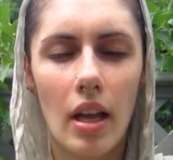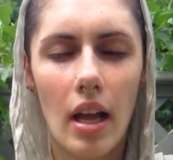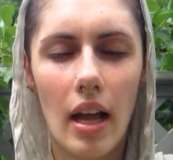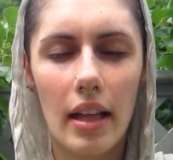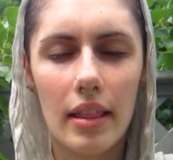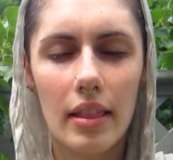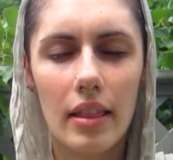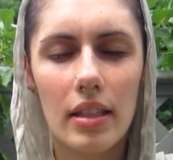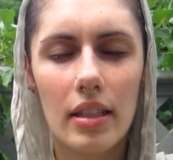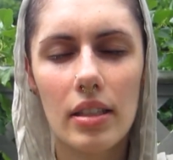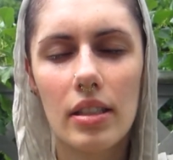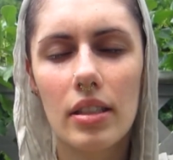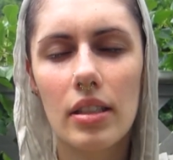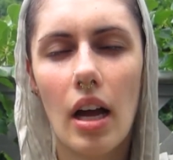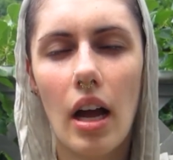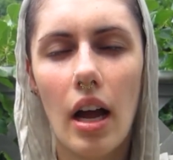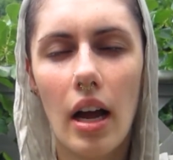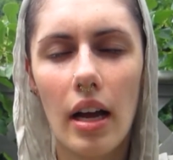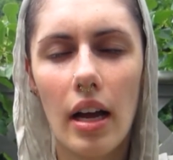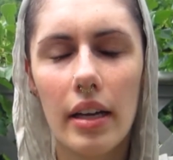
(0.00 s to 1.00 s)
At this
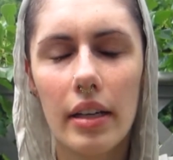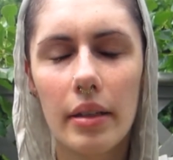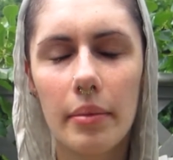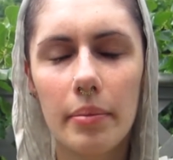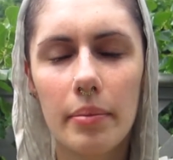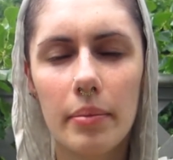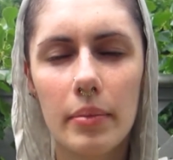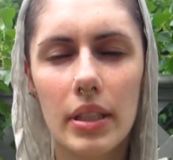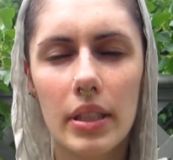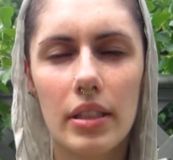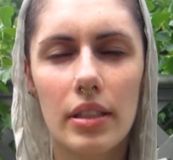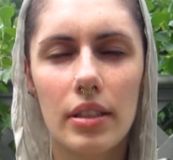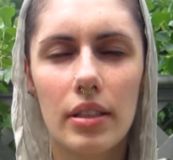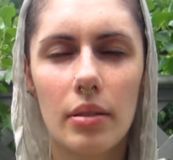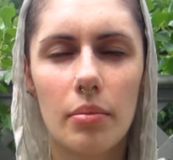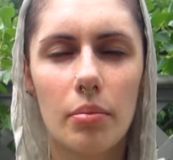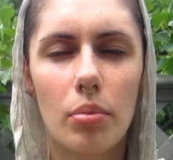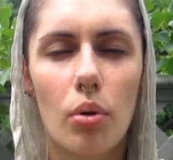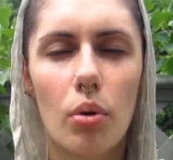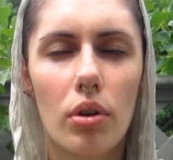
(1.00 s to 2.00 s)
time, it is
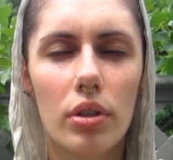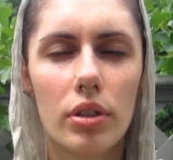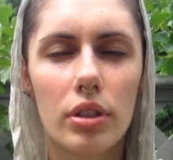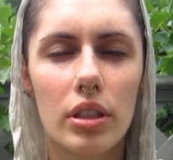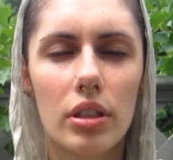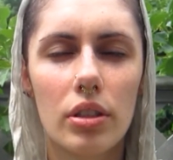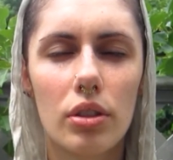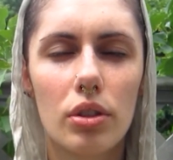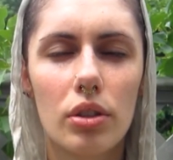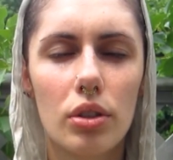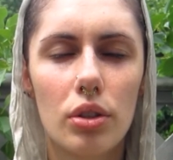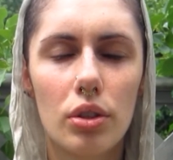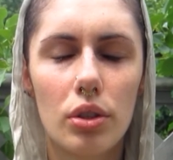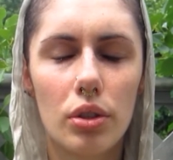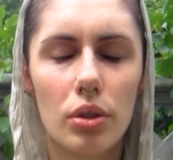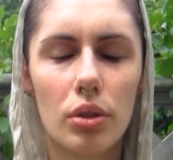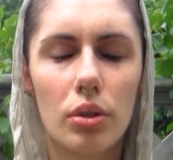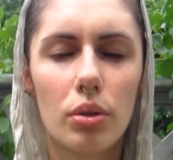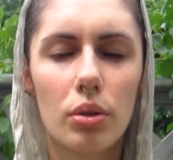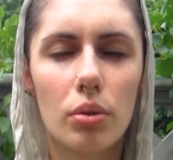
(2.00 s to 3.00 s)
important
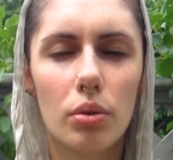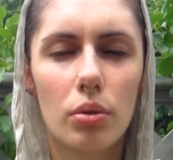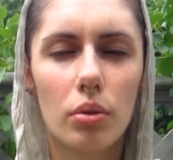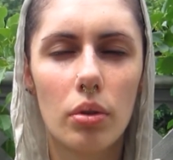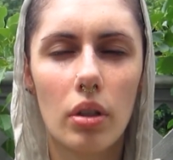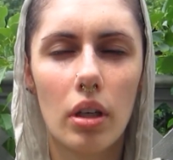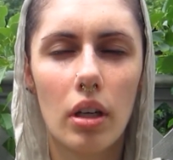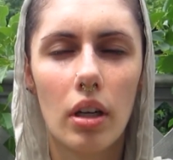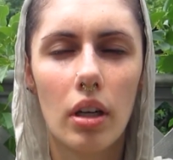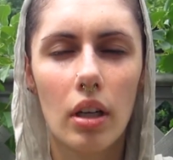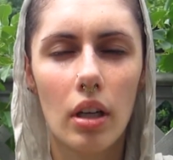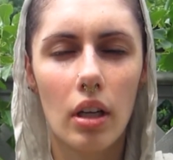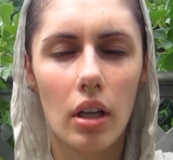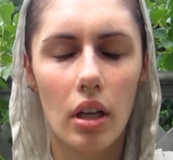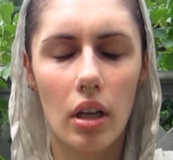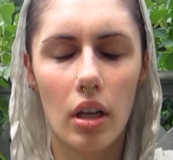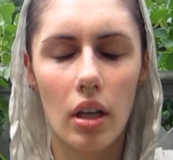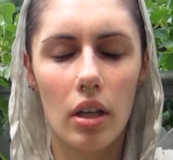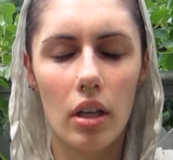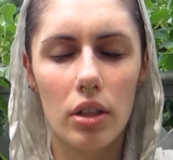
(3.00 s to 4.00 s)
to
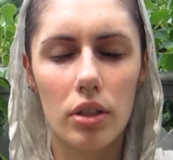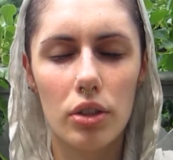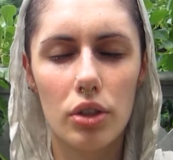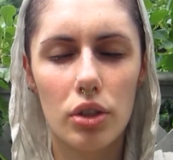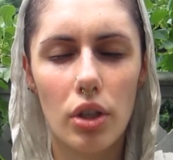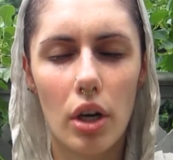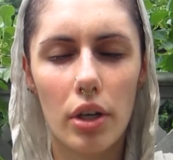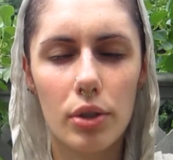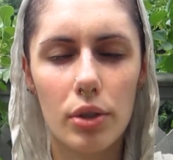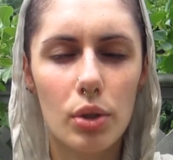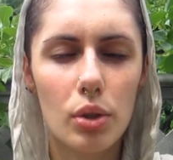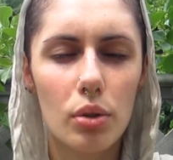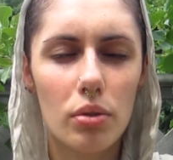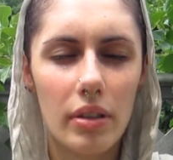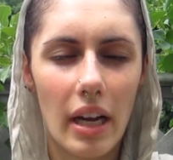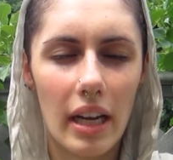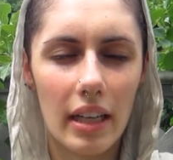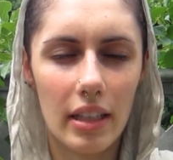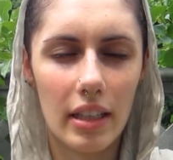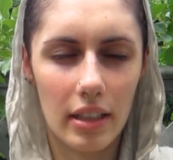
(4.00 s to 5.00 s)
start to
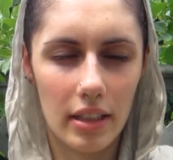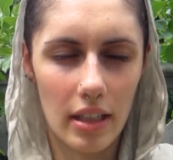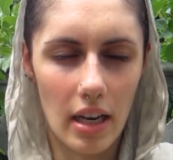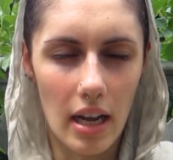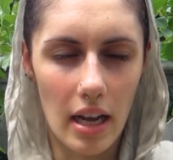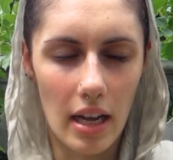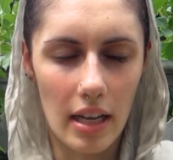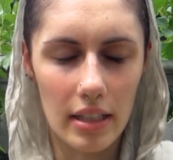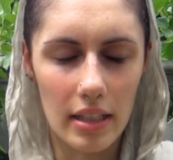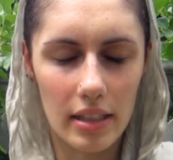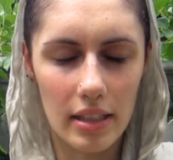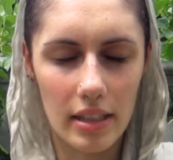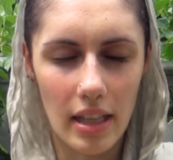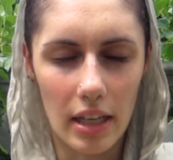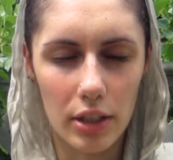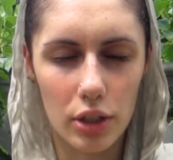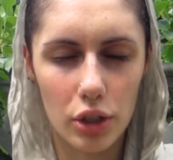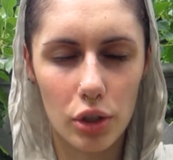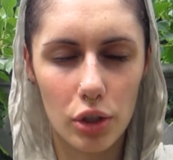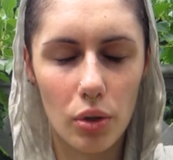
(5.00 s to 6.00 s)
recognize
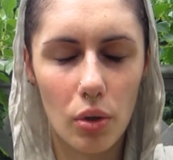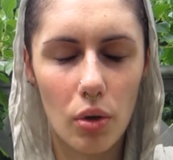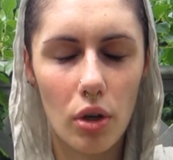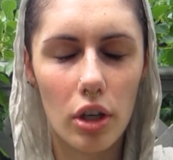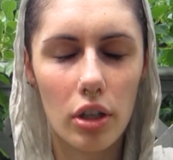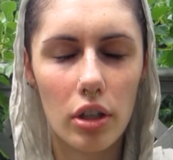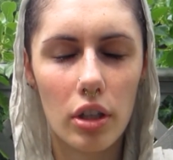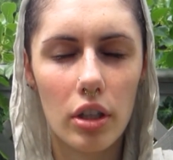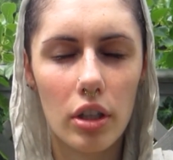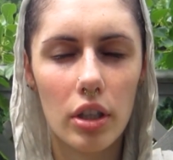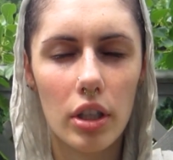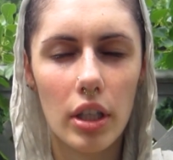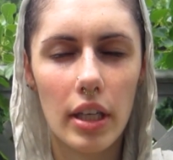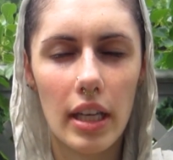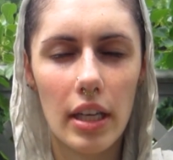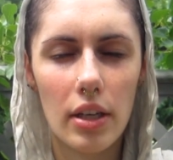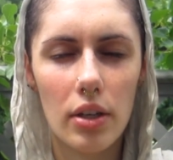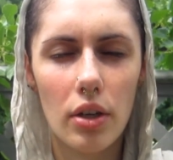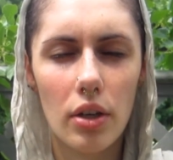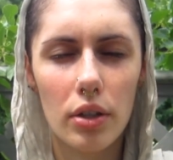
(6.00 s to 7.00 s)
that your
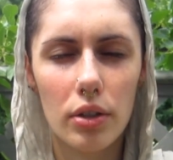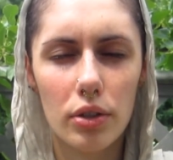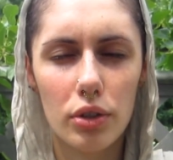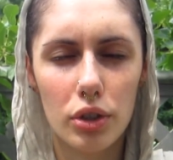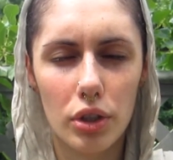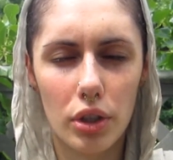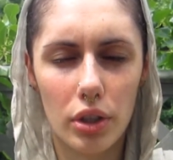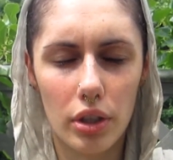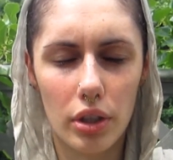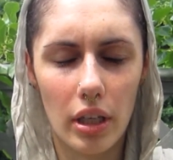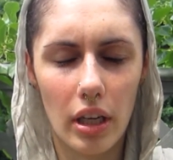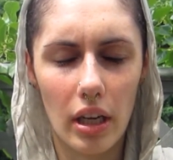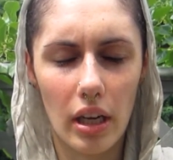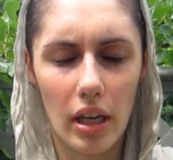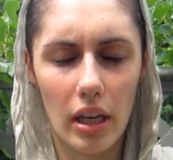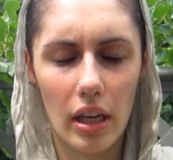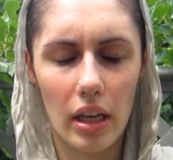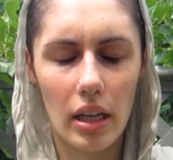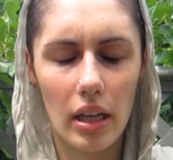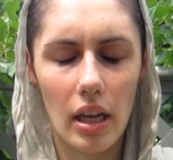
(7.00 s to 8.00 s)
inner
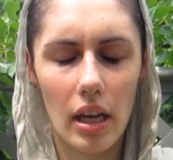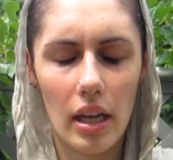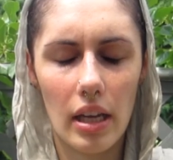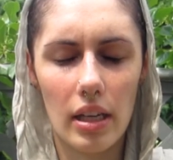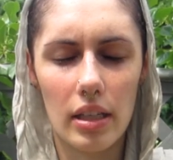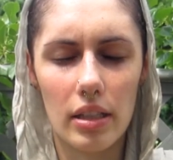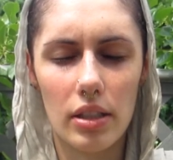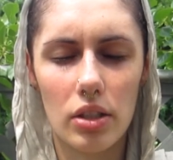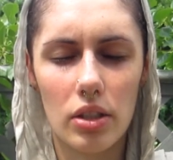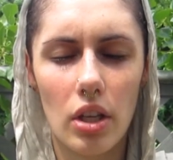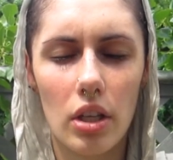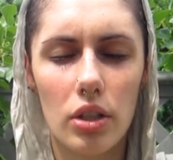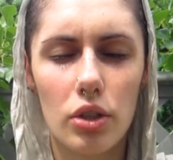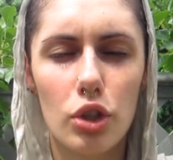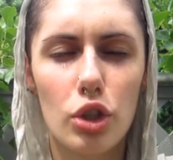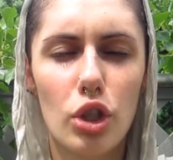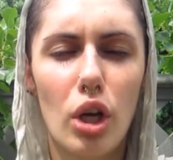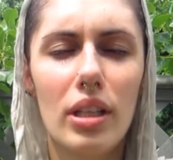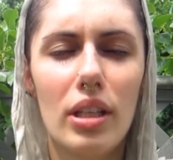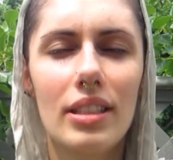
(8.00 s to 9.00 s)
journey is
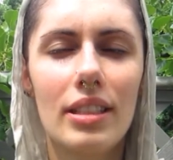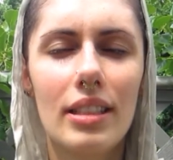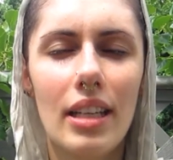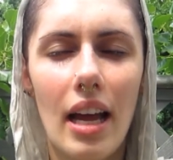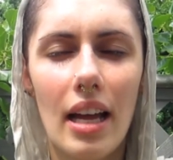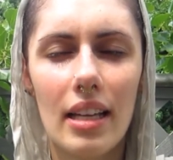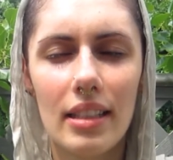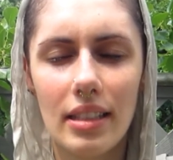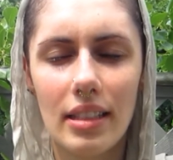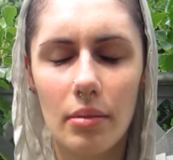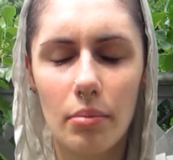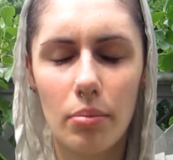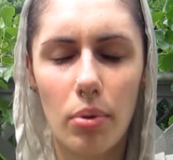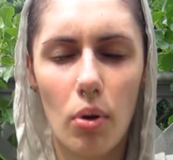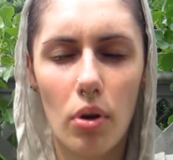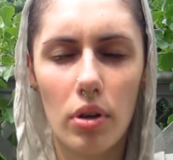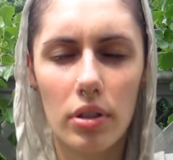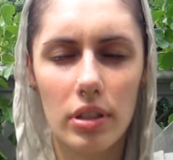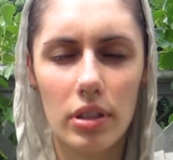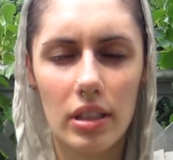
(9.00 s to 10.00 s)
just as
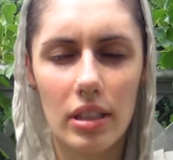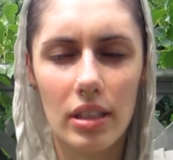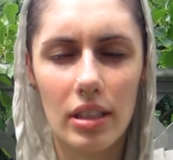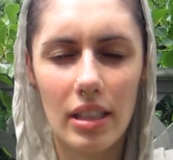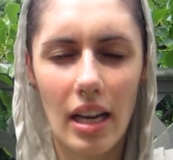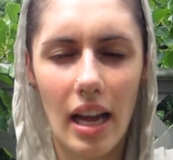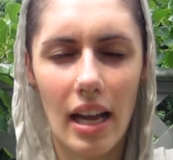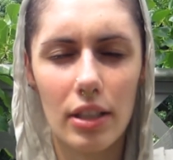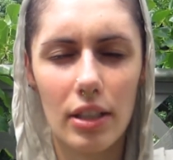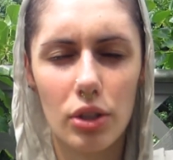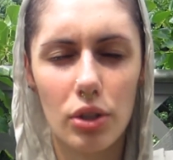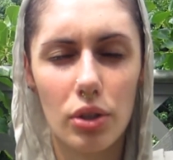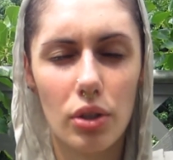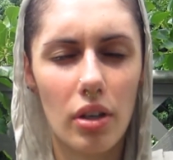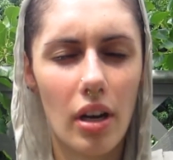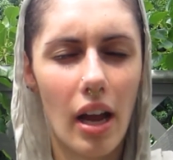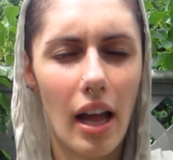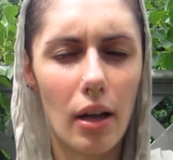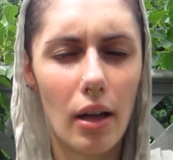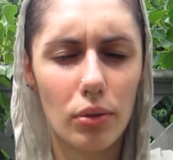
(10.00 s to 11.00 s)
important as
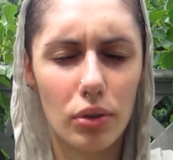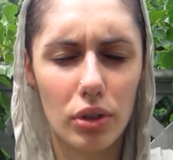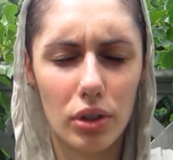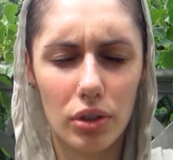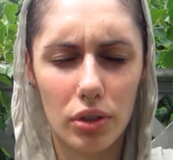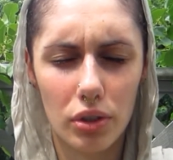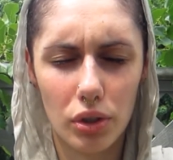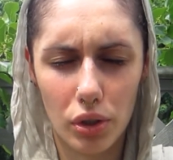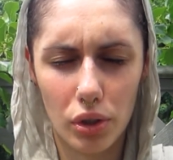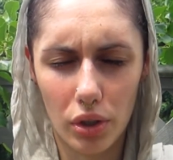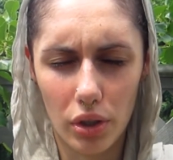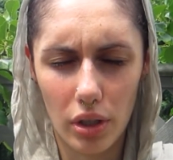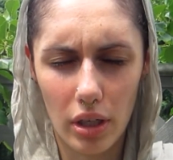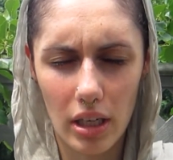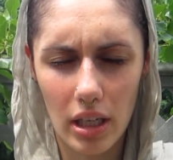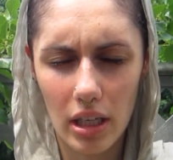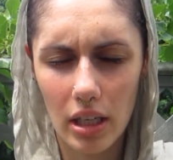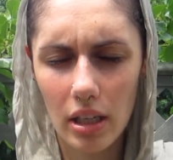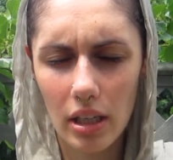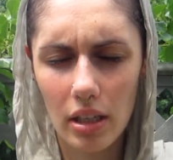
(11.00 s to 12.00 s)
your outer
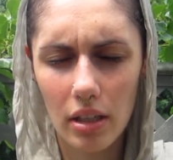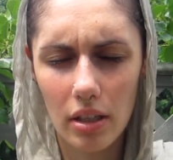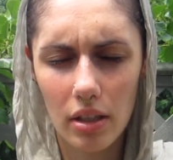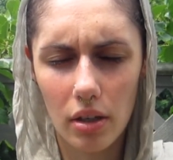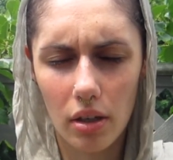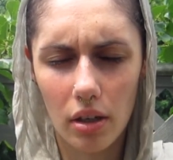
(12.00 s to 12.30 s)
journey.